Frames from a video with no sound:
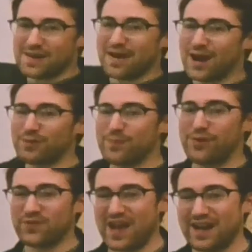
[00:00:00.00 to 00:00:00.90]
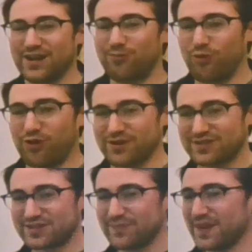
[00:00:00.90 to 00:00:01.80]
How do we put that in
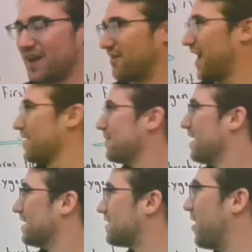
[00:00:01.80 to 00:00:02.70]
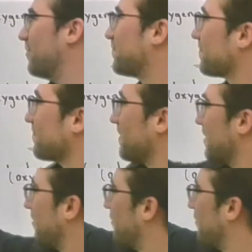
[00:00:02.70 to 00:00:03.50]
words? Okay? So for